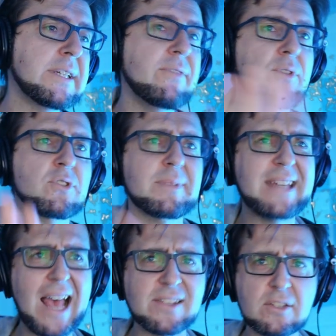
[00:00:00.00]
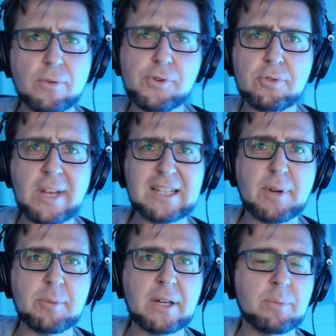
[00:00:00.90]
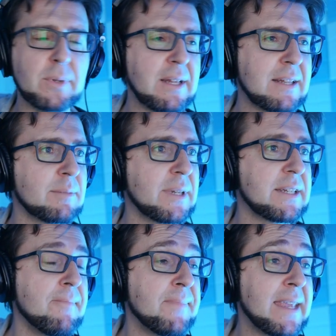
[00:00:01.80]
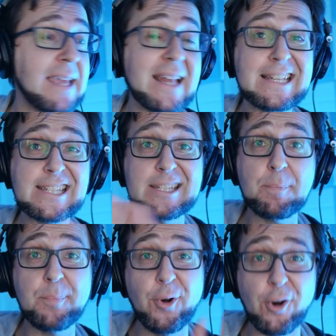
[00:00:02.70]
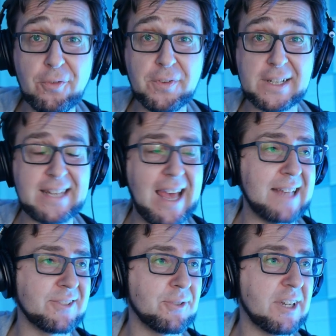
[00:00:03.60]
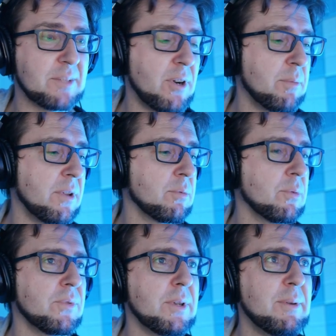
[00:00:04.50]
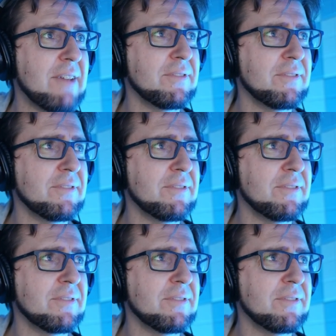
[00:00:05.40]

give you some tasks for you to experiment with a little bit. And this is a perfect task to experiment with. We have